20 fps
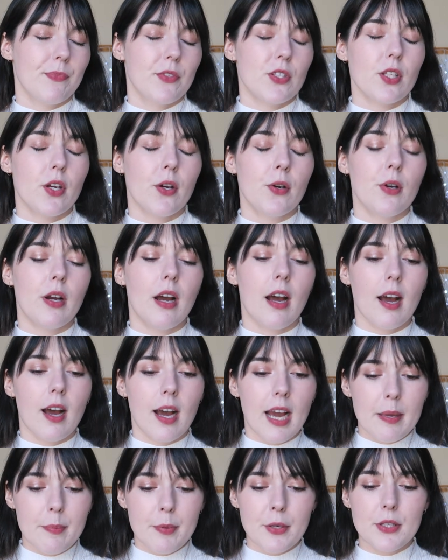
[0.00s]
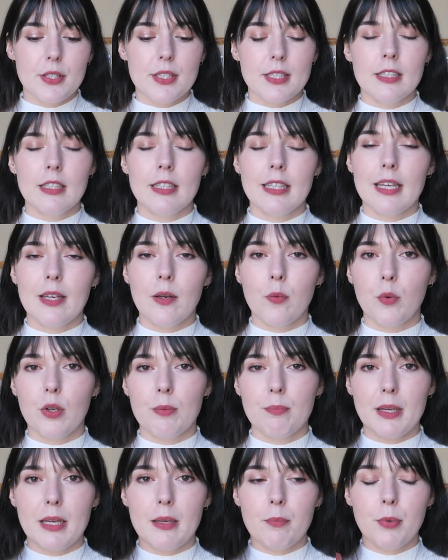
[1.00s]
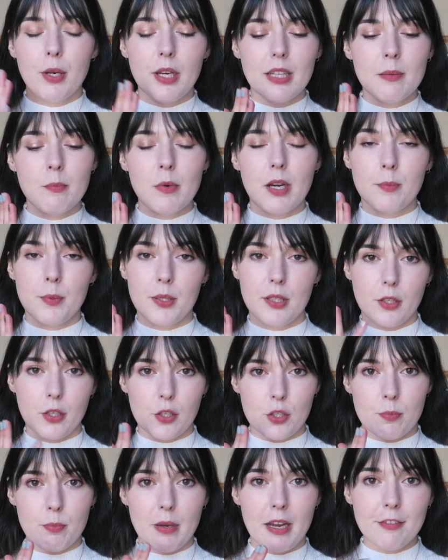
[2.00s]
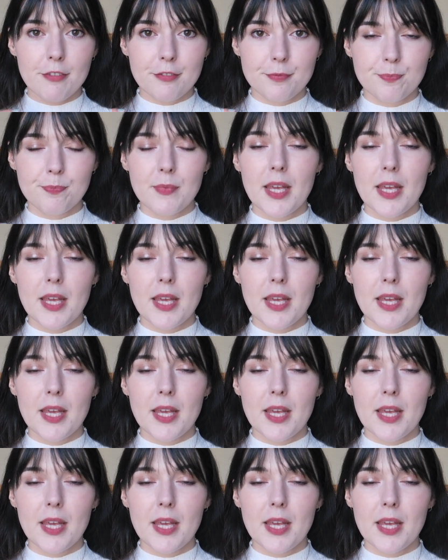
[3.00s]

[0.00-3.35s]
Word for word: So I personally would be putting them on with the cushion puff